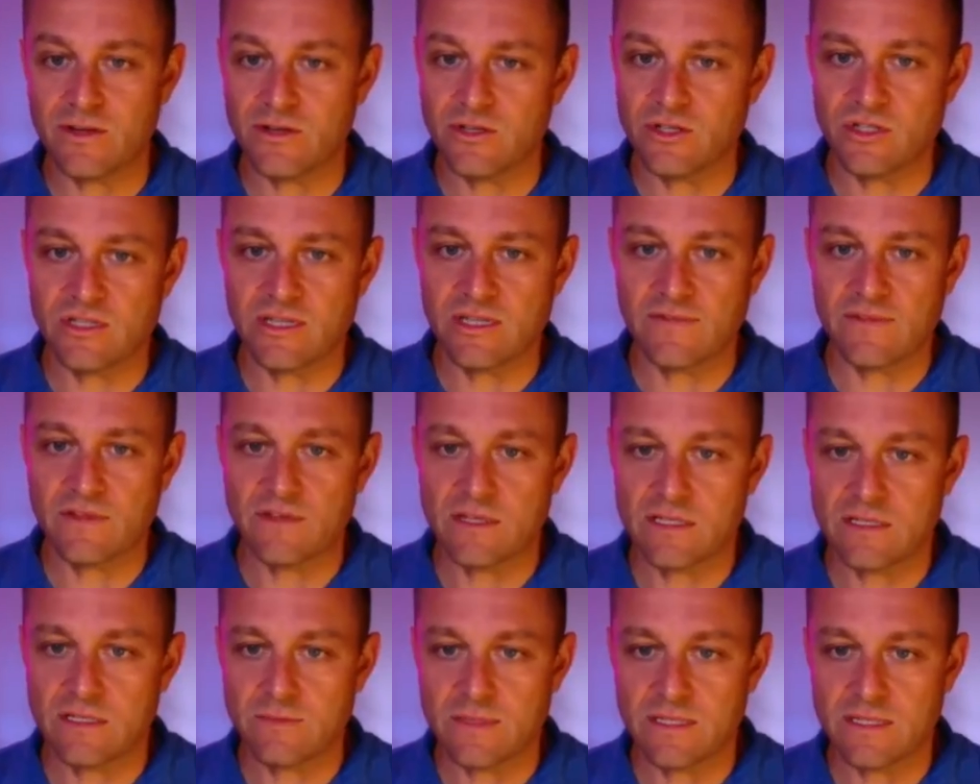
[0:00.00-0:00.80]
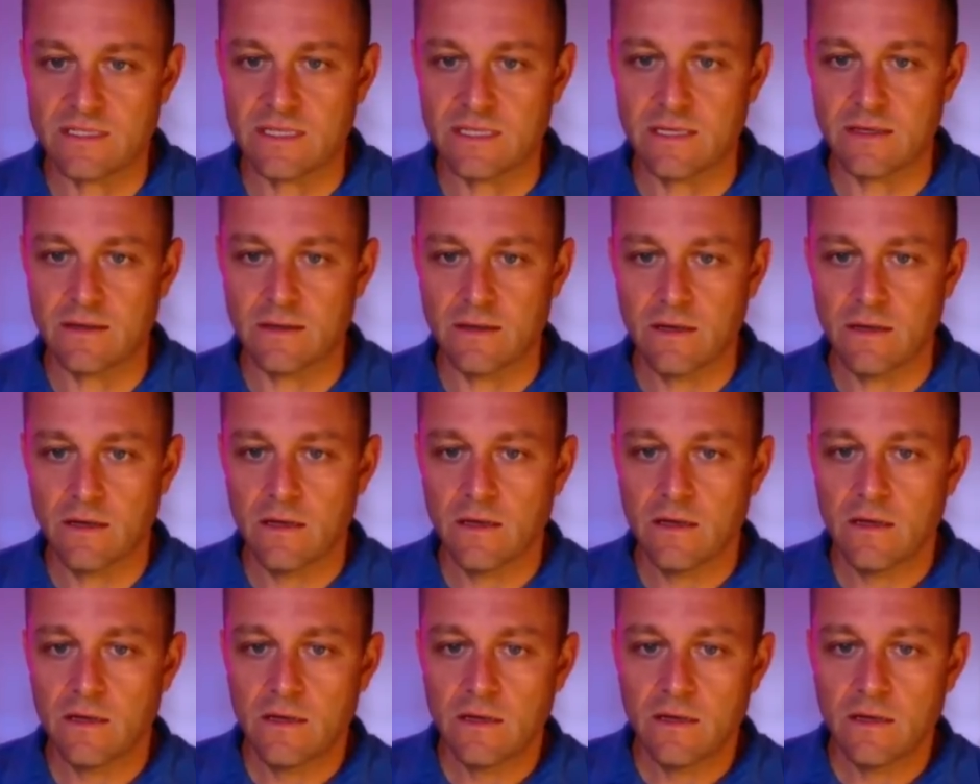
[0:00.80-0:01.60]
You just have to dismiss
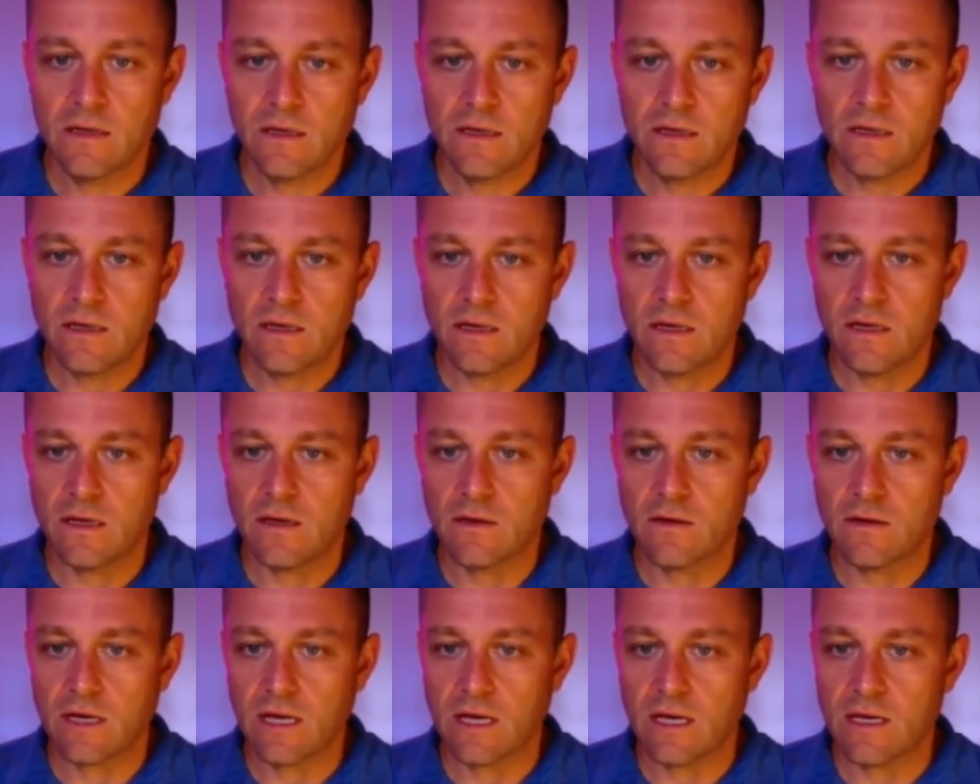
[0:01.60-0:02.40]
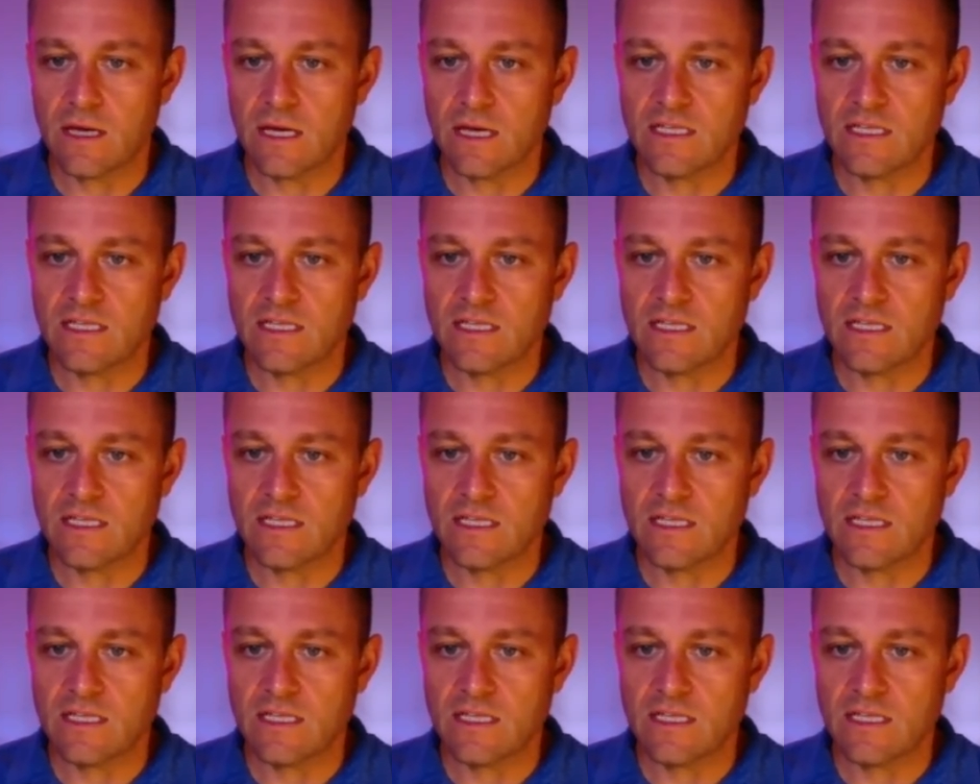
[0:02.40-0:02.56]
it. Okay.